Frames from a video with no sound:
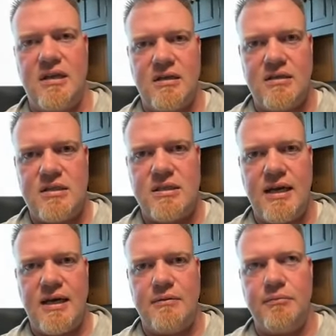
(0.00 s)
that has
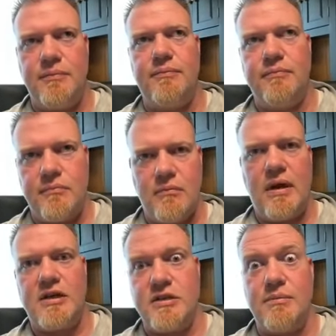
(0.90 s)

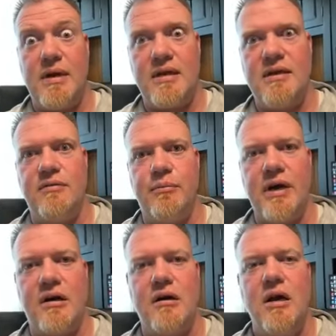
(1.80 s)
actually made it even
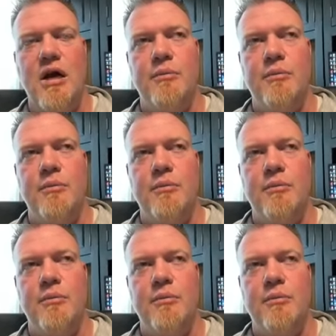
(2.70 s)
better.